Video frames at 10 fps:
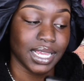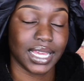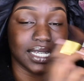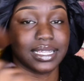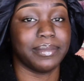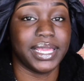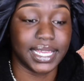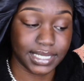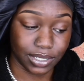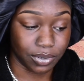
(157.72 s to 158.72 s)
Because I'm a
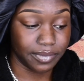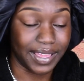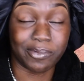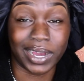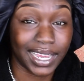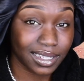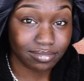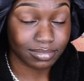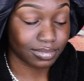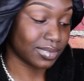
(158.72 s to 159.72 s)
Zioff. And why?
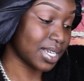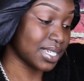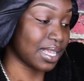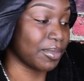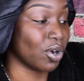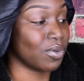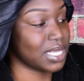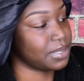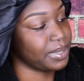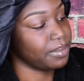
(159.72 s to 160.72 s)
Because I'm going to
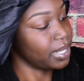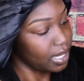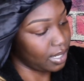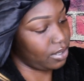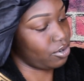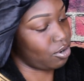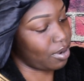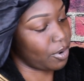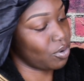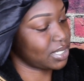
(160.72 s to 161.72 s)
always be me. You know, I'm
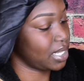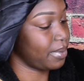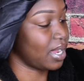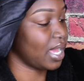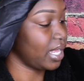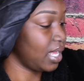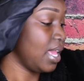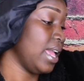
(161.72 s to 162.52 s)
going to always keep it 100.